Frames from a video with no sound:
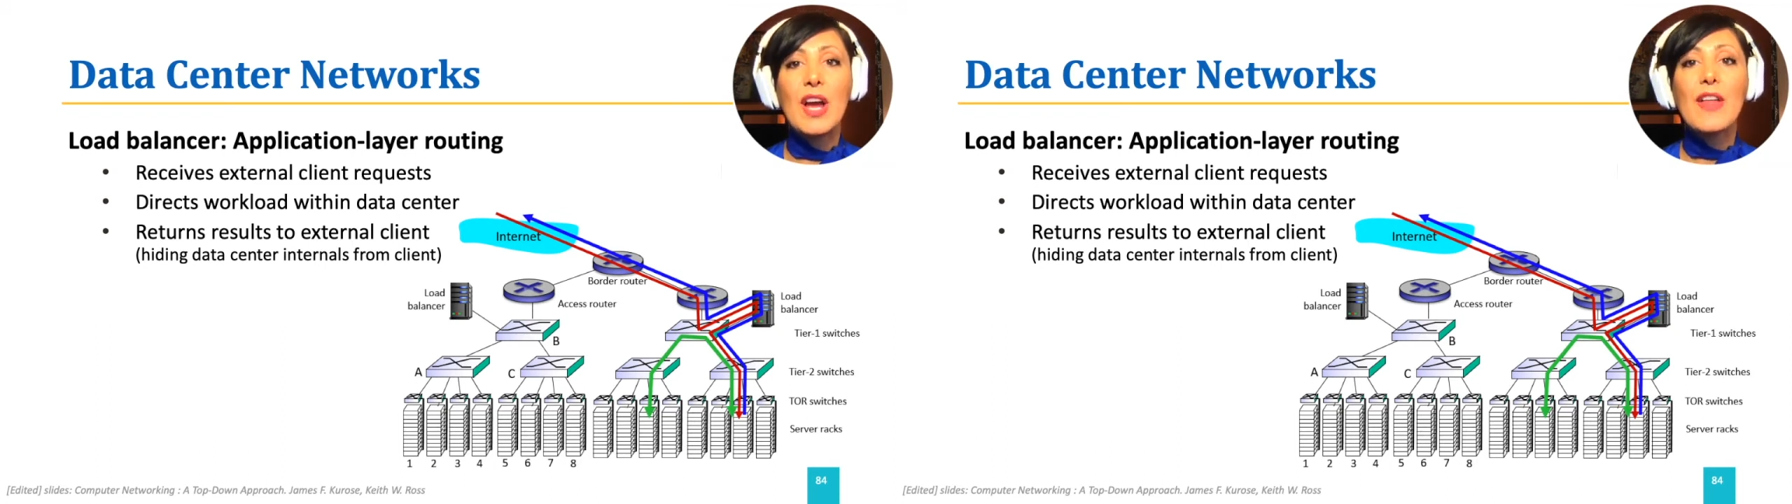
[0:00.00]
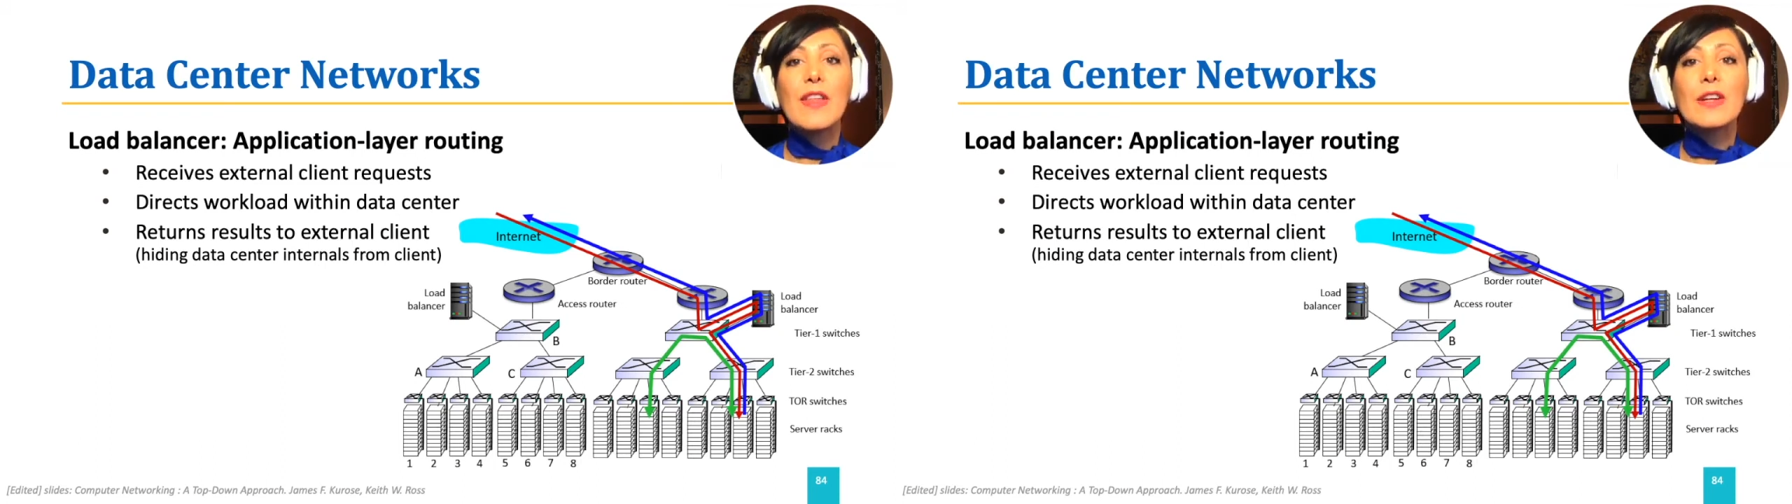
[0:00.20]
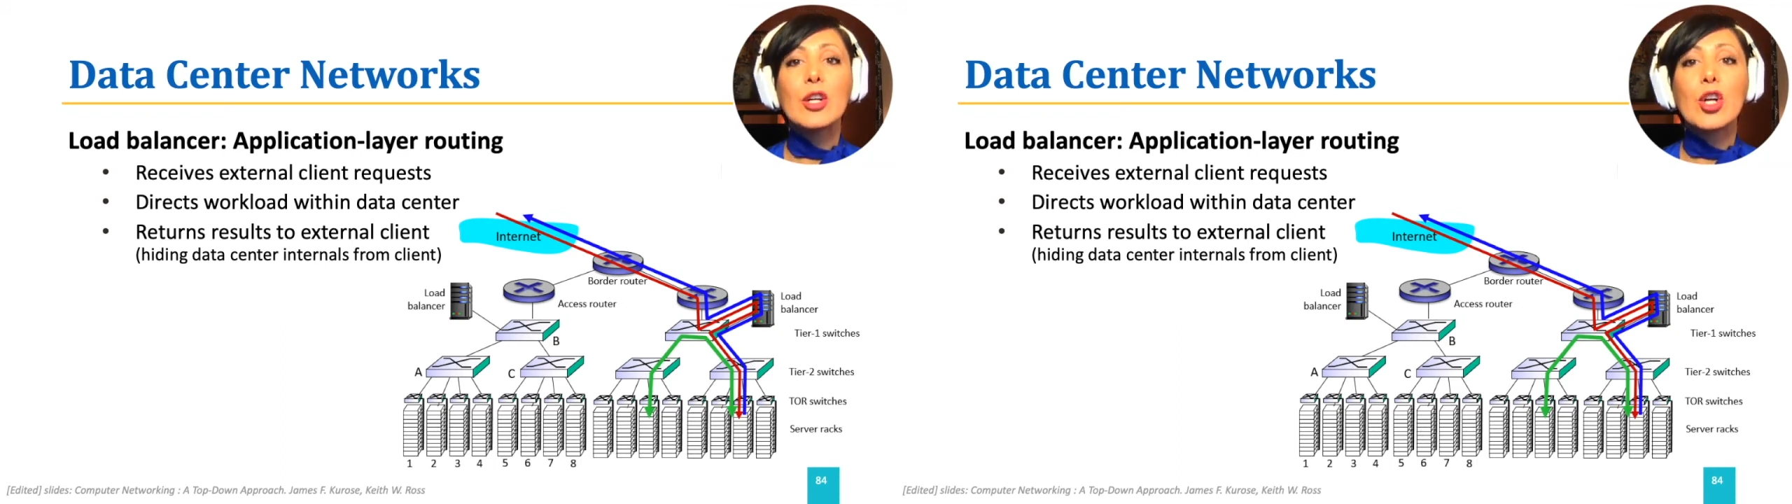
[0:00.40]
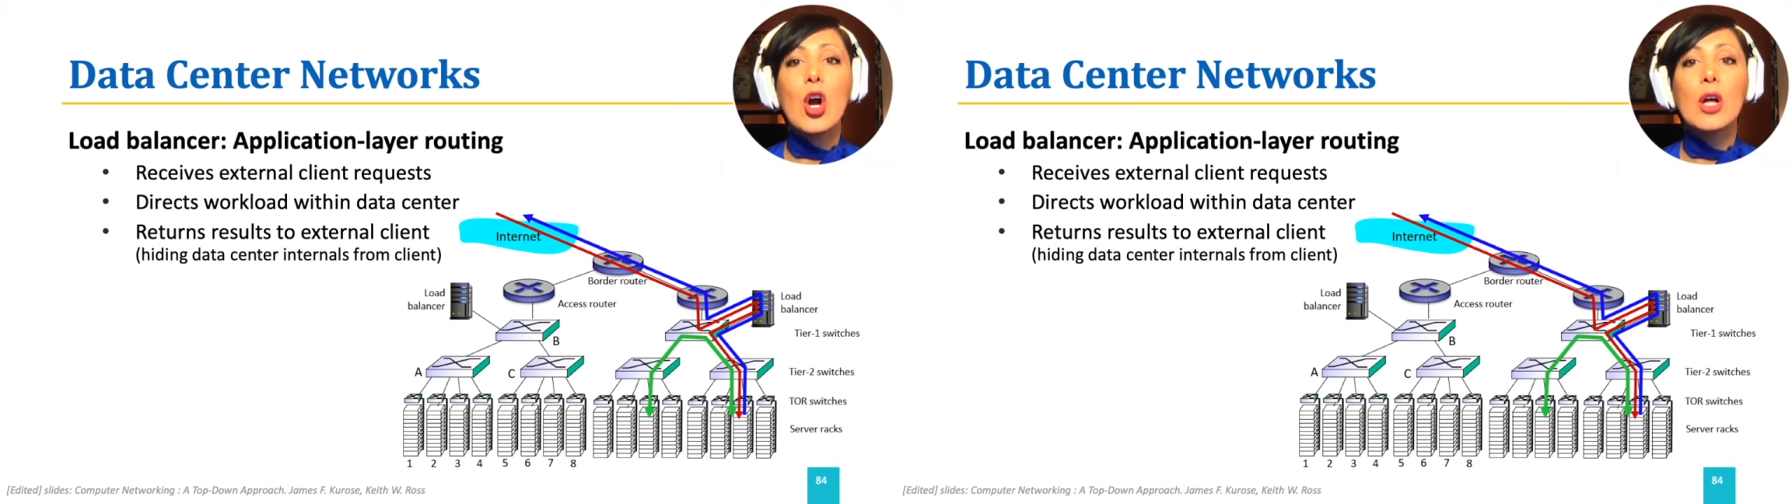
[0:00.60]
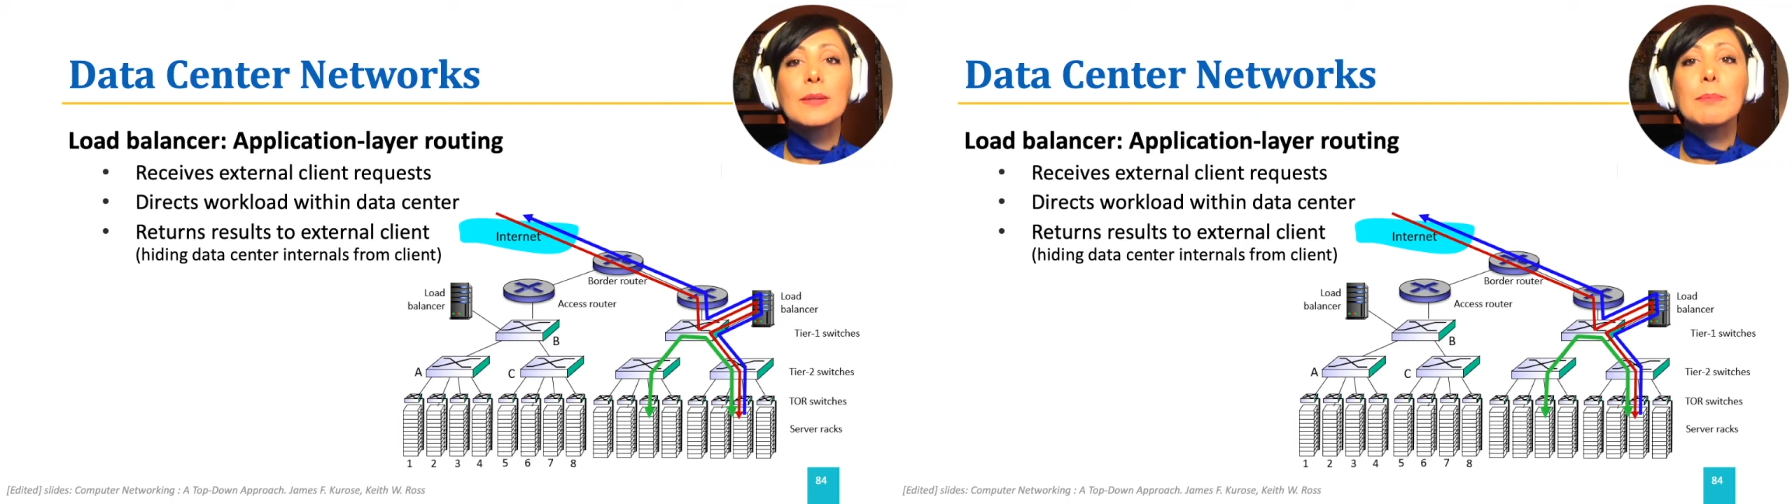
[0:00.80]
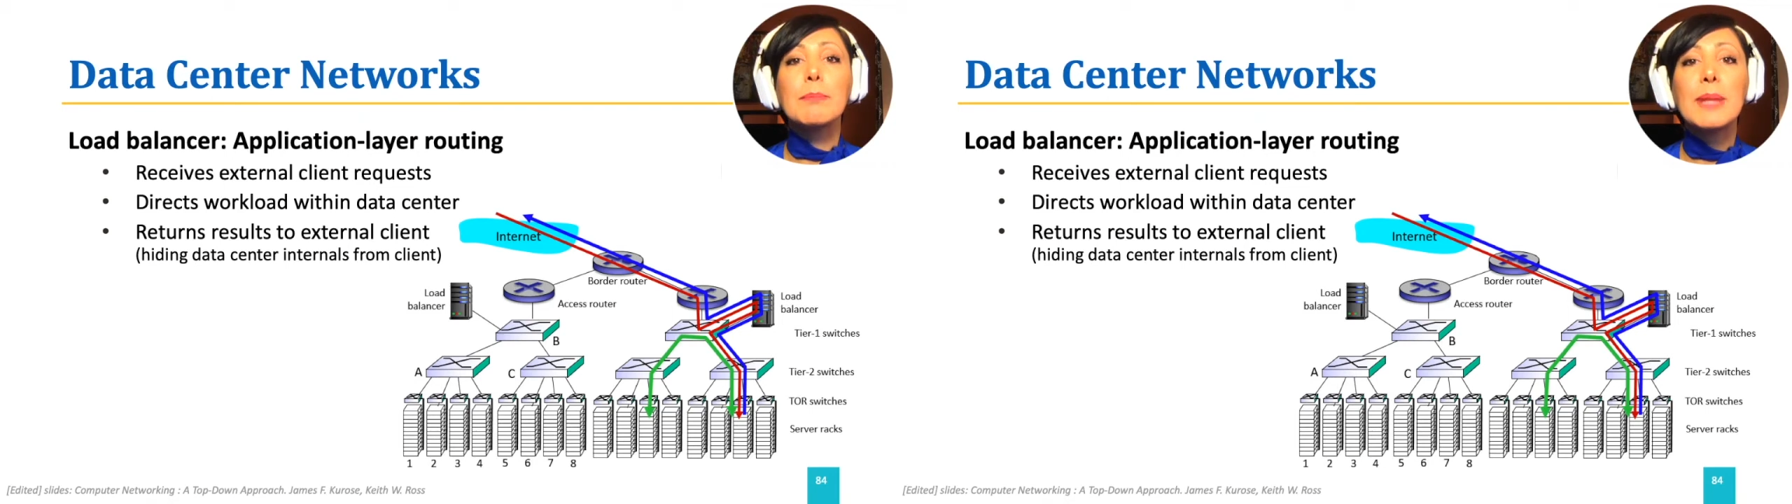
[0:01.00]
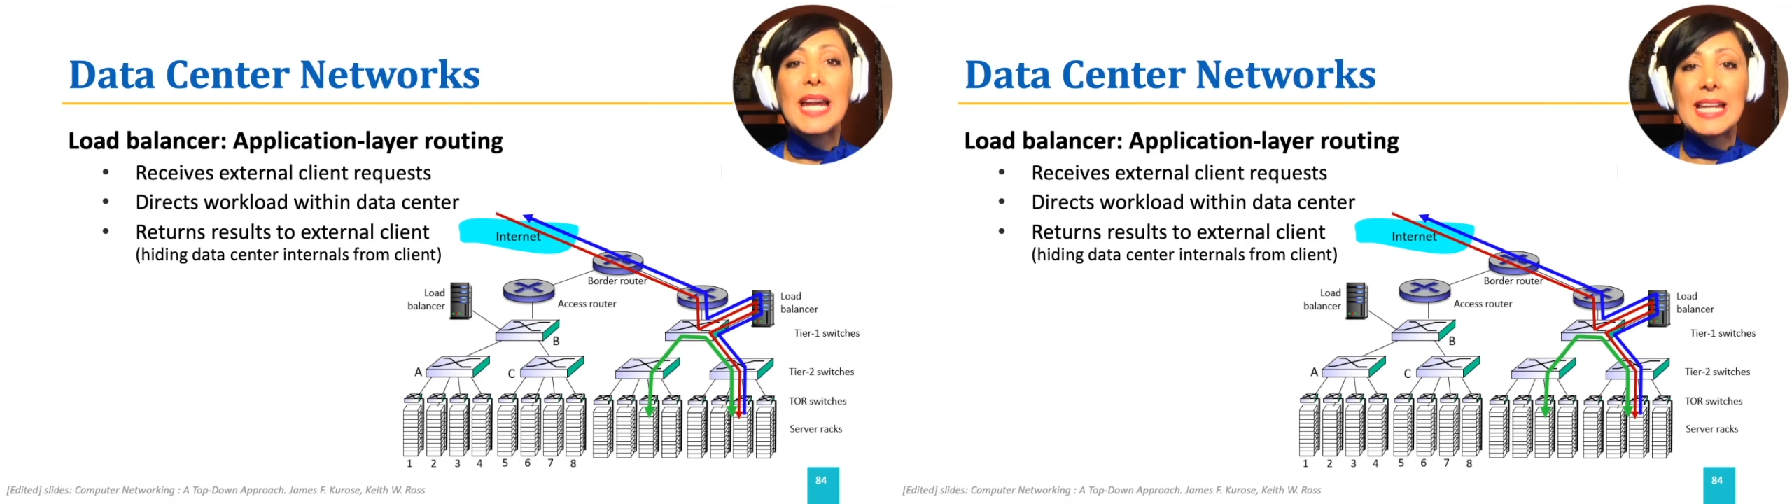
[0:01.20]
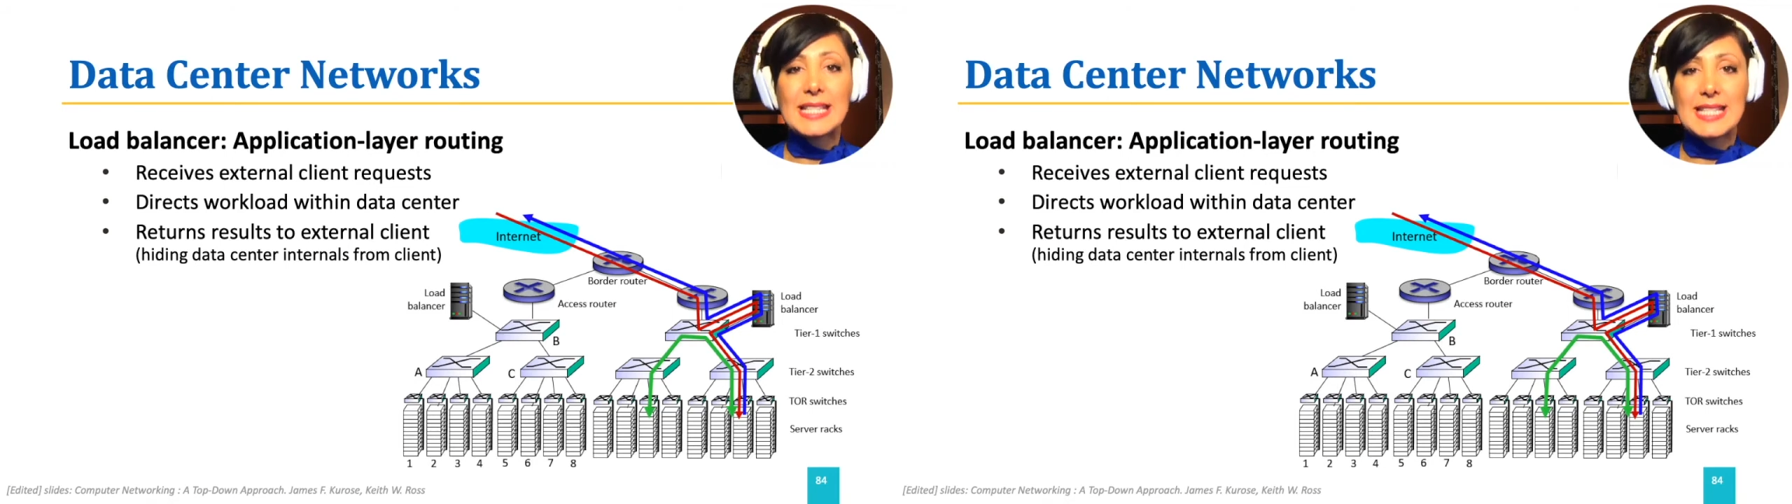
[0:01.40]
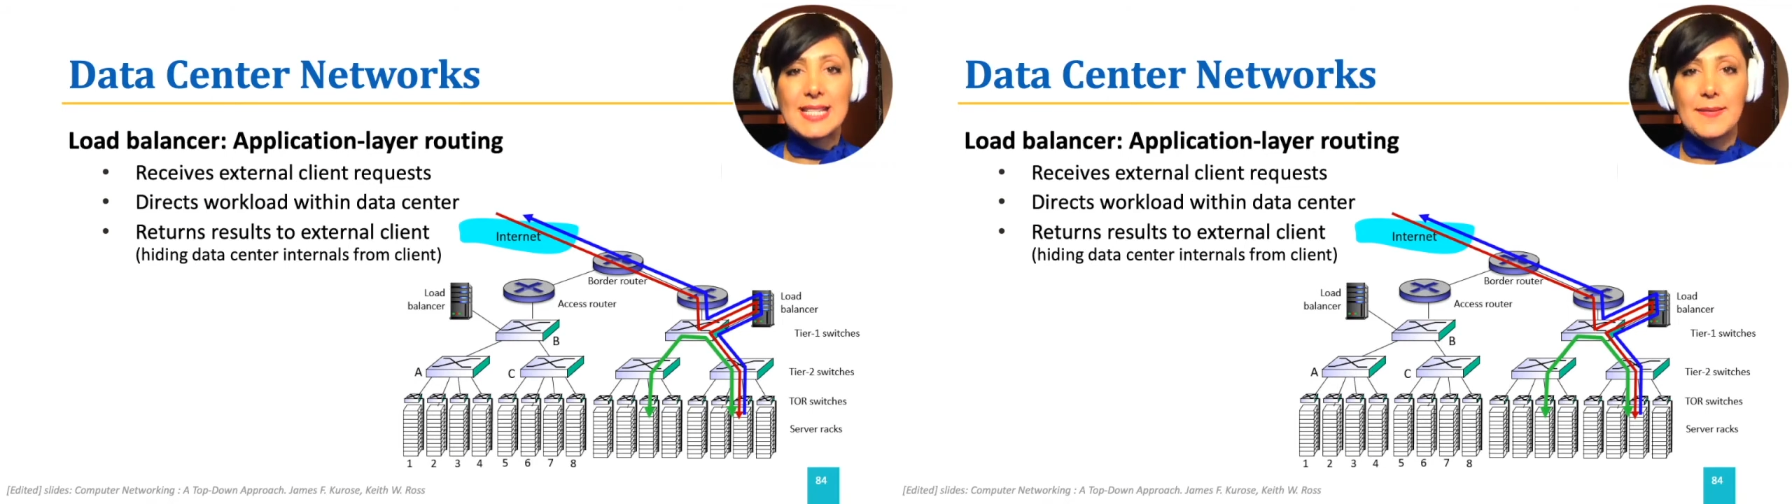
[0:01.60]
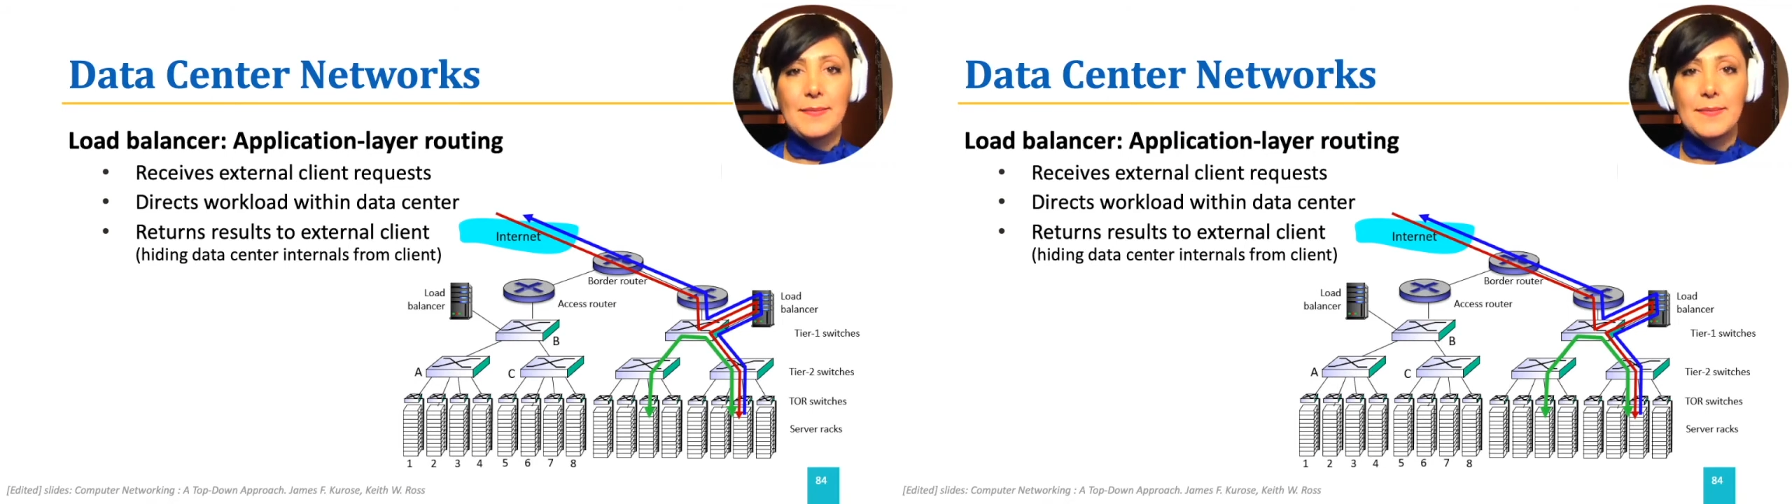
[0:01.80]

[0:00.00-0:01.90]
that are called blades